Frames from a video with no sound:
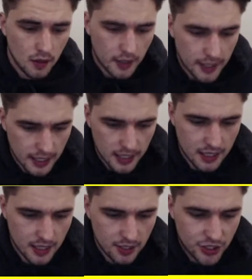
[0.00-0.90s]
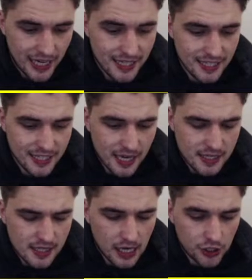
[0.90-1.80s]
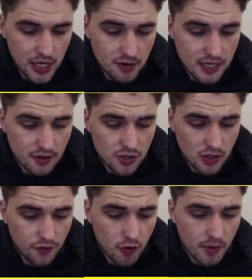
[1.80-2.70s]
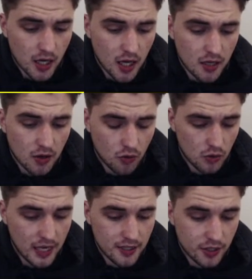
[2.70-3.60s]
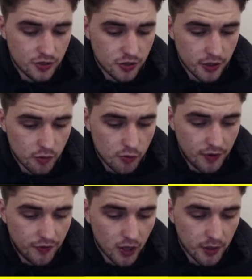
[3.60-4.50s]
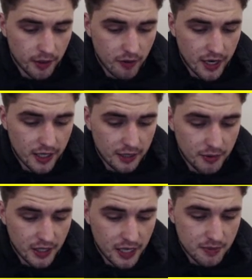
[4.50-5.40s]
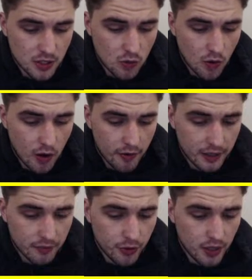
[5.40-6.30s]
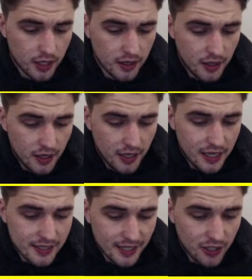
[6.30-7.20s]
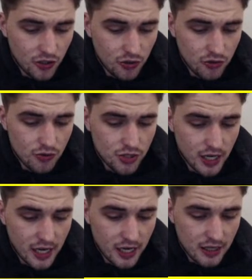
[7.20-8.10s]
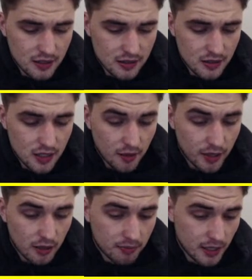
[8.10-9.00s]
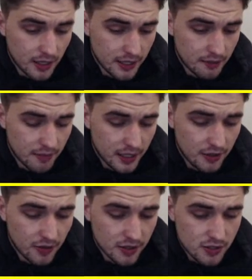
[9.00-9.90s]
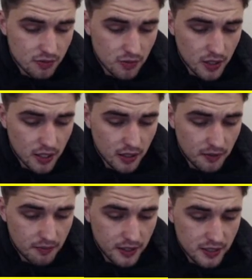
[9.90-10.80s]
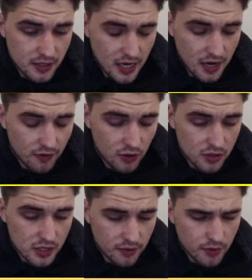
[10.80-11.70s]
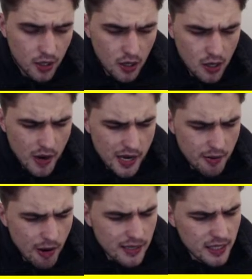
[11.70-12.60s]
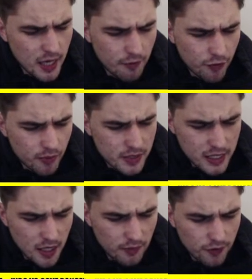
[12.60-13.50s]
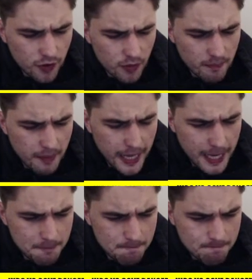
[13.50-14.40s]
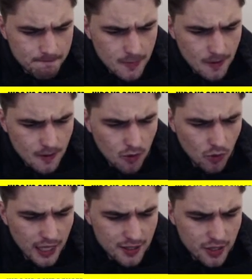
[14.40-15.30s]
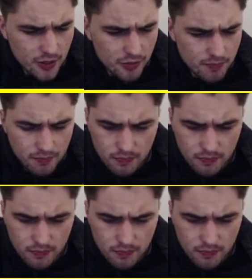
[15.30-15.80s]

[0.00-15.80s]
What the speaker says: JD says, shout out from Orlando. Sorry, we'll be following regularly with the Hibs acquiring Müller. He is a huge and coming up player. Many of us were pissed to have lost him. Where's he come from? Has he come from Orlando?